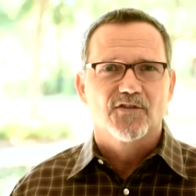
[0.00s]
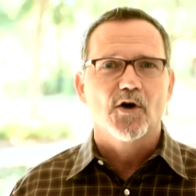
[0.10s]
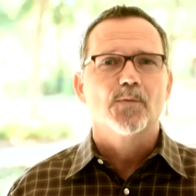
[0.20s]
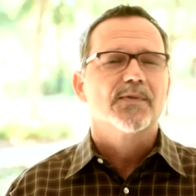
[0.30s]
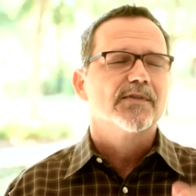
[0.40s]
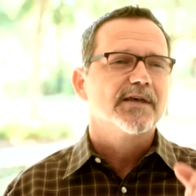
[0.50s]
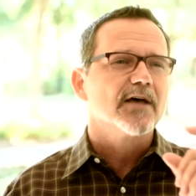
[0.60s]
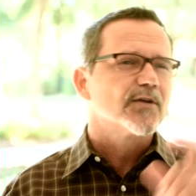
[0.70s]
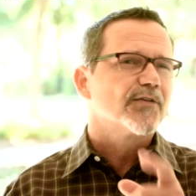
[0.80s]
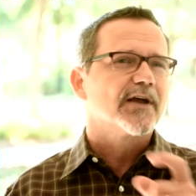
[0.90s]
So
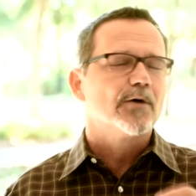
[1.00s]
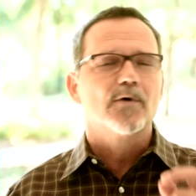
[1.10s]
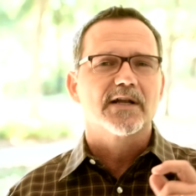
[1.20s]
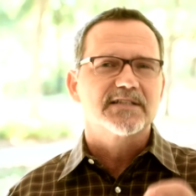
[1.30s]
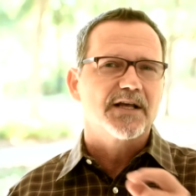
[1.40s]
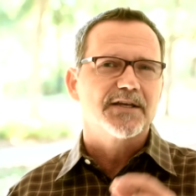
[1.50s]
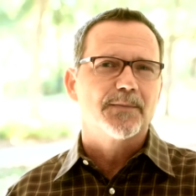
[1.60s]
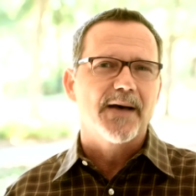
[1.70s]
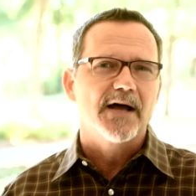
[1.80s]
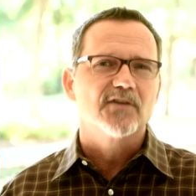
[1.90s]
the other thing I want to tell
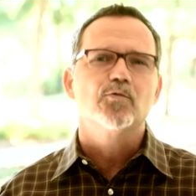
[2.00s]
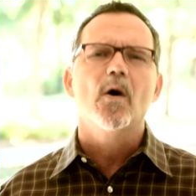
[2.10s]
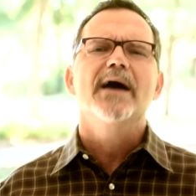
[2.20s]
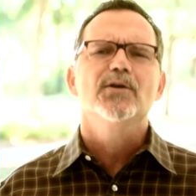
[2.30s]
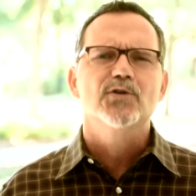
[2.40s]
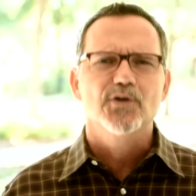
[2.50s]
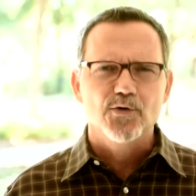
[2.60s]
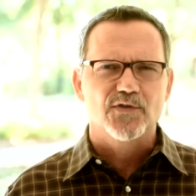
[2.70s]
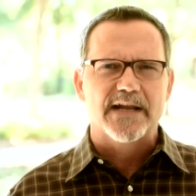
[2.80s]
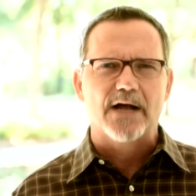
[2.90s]
you about is why you'd
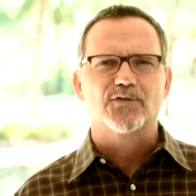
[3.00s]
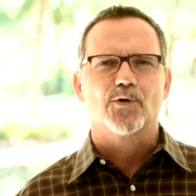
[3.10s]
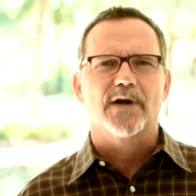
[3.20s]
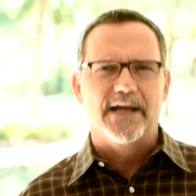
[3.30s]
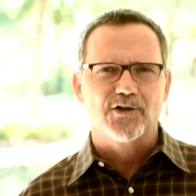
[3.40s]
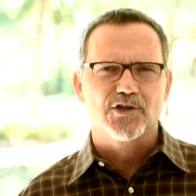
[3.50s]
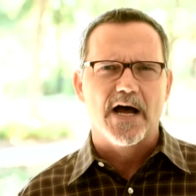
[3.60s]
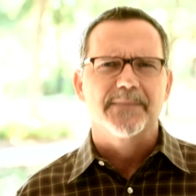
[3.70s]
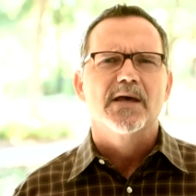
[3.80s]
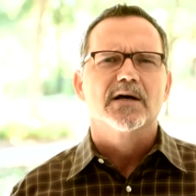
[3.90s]
use an outdoor
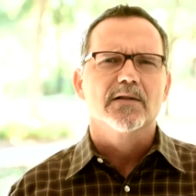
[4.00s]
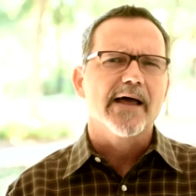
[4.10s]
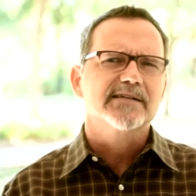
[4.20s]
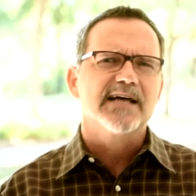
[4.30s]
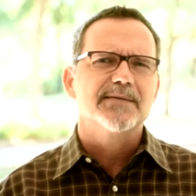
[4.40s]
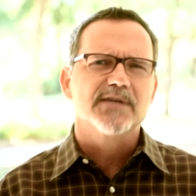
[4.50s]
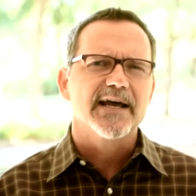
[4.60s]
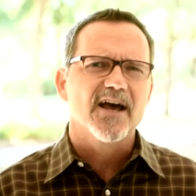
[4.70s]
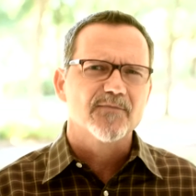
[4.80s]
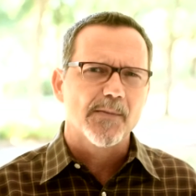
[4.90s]
headshot. A lot of times
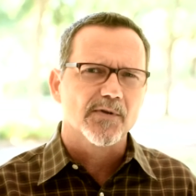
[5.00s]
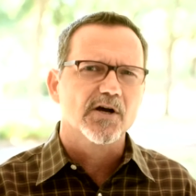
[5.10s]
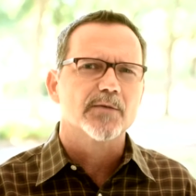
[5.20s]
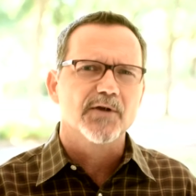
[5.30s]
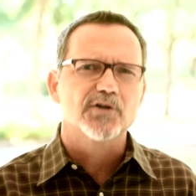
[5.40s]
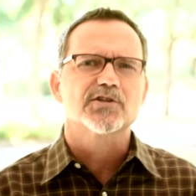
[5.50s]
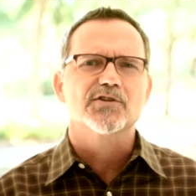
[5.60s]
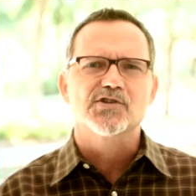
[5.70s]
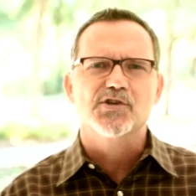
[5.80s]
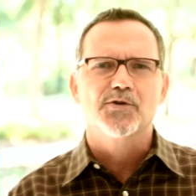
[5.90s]
I have people come here
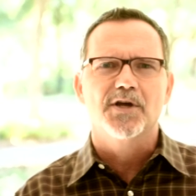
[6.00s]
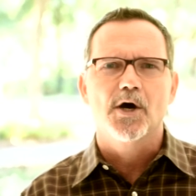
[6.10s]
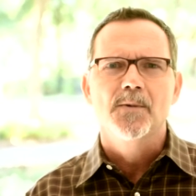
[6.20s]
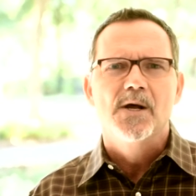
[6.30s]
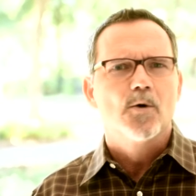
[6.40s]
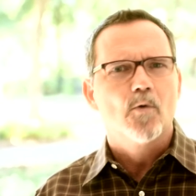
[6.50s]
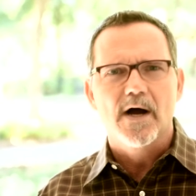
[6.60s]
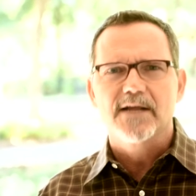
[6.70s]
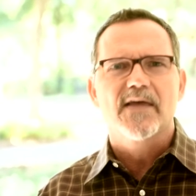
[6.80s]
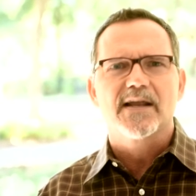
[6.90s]
to the studio
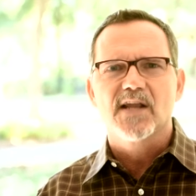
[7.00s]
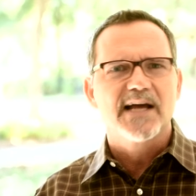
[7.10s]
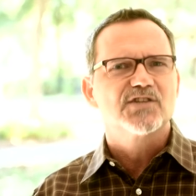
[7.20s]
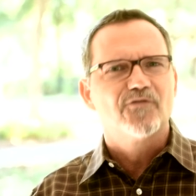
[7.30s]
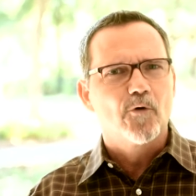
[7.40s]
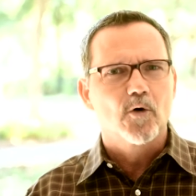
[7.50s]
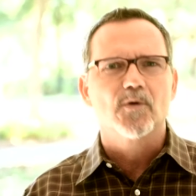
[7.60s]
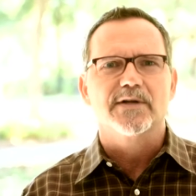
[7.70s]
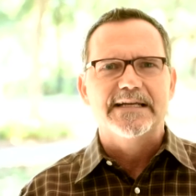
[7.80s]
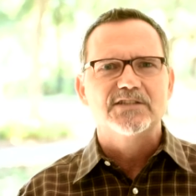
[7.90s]
wanting that nice
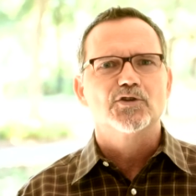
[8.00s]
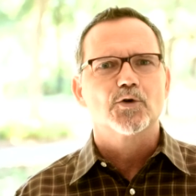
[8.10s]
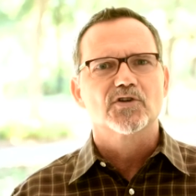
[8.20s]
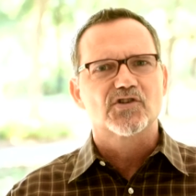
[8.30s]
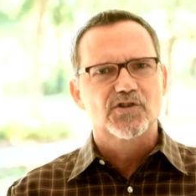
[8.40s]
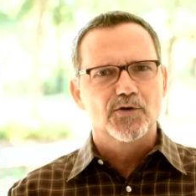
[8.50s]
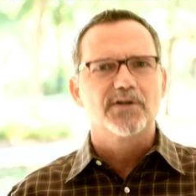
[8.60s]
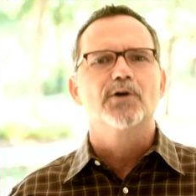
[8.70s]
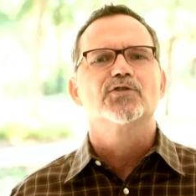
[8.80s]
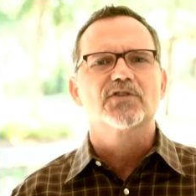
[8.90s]
formal indoor
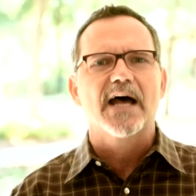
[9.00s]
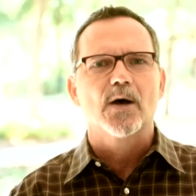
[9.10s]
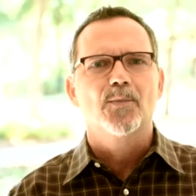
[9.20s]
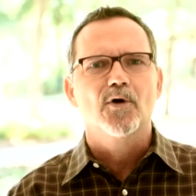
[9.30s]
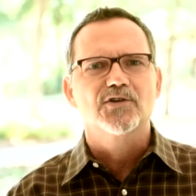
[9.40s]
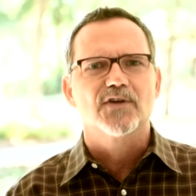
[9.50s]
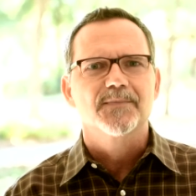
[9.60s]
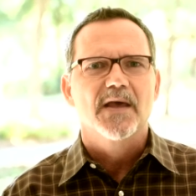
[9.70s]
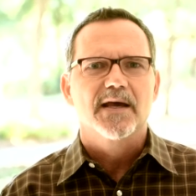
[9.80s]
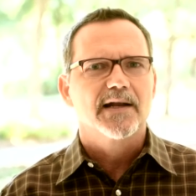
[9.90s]
studio style
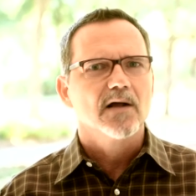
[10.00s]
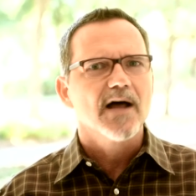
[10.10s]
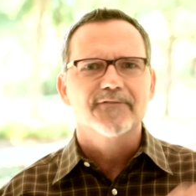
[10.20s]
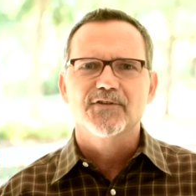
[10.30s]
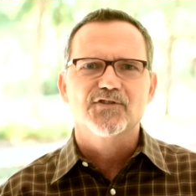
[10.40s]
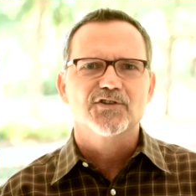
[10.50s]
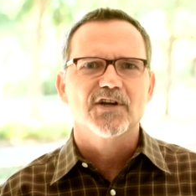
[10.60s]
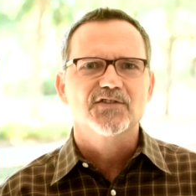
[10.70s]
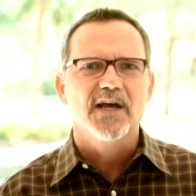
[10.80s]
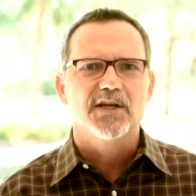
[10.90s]
portrait, and I'll often
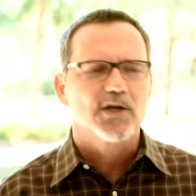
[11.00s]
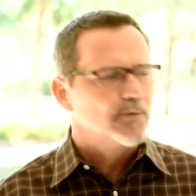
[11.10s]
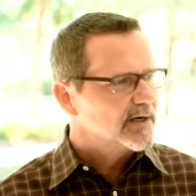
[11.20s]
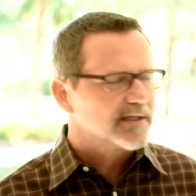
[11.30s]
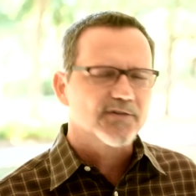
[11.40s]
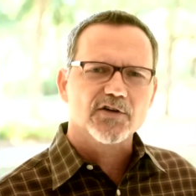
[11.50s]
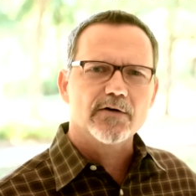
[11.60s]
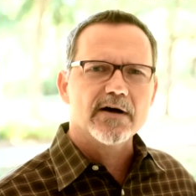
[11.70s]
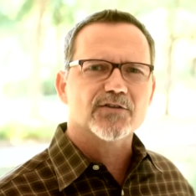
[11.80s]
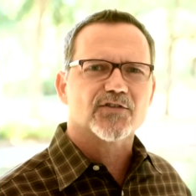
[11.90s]
suggest, hey, you know what, let's
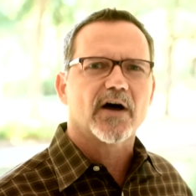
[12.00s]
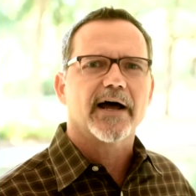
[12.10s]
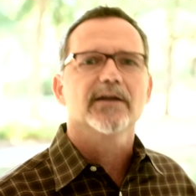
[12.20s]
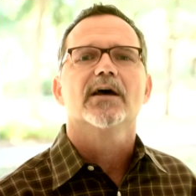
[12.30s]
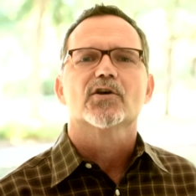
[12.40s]
go outside,